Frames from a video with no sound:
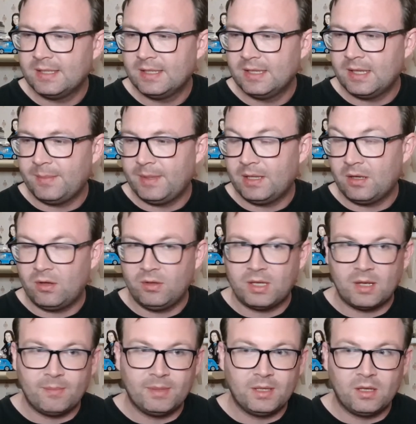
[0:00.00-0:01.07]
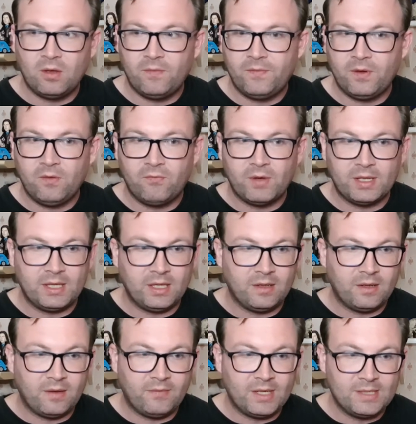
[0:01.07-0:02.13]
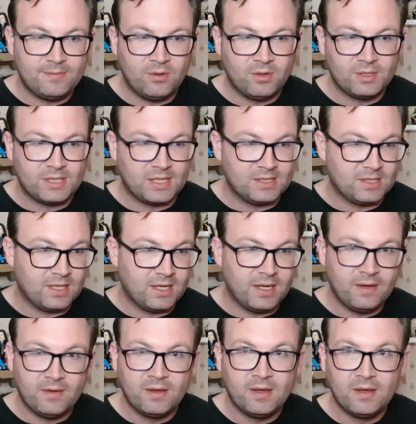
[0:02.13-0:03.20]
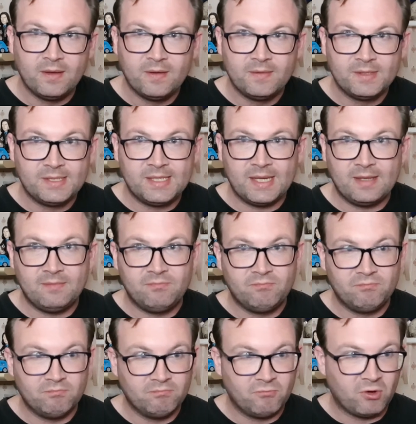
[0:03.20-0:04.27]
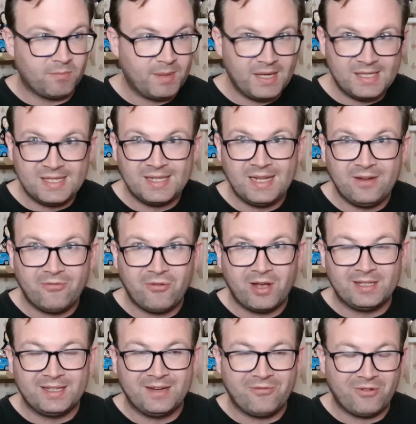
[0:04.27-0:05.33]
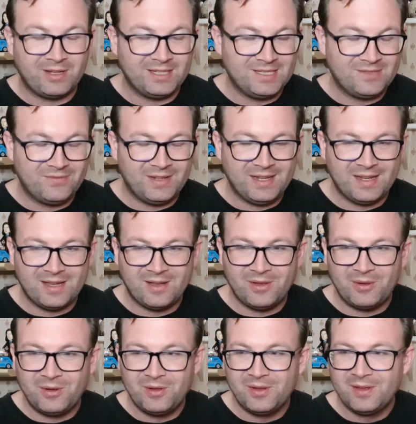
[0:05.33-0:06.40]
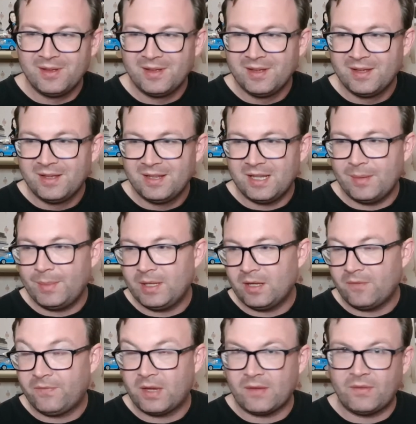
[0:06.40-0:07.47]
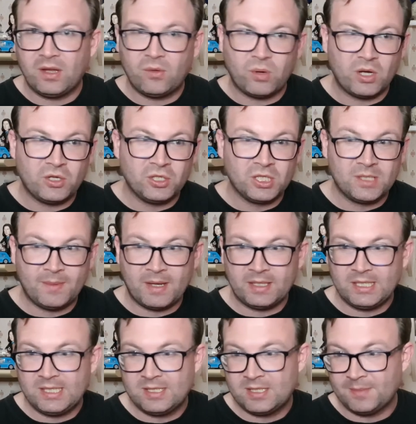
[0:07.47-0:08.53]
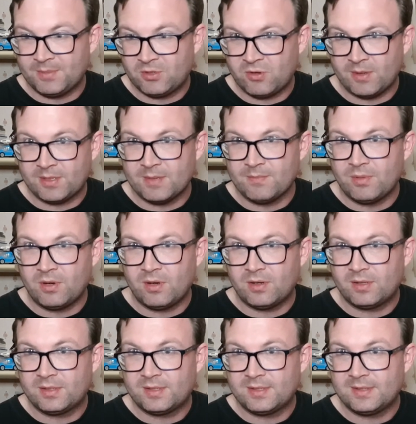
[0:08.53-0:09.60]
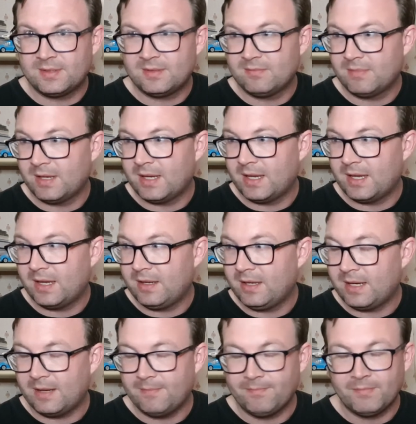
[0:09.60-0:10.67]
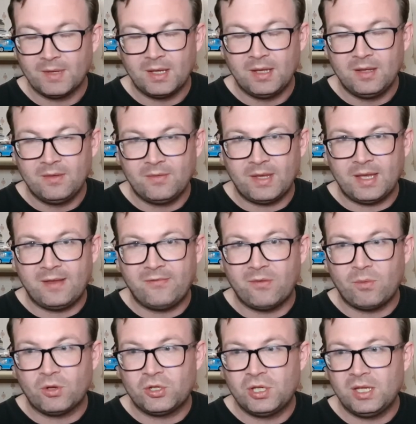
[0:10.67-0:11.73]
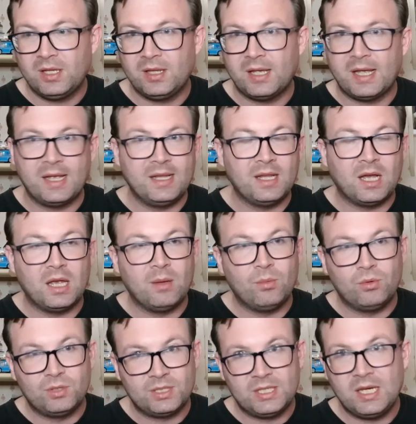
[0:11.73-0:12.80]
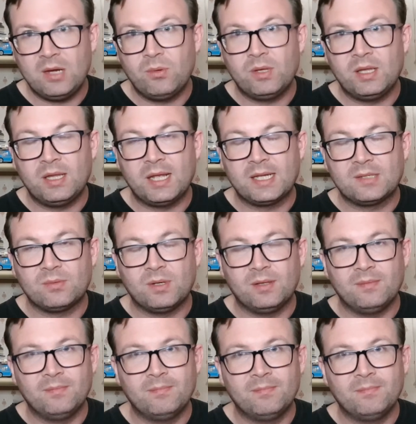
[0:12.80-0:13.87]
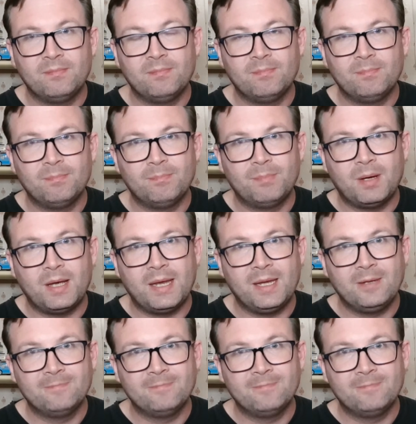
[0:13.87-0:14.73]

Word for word: Let me know down below if you've read any of these books, as I said repeatedly throughout, throughout this video. Let me know if you have any questions about this subscription box. And yeah, thank you for watching, and I will see you in the next one. Bye.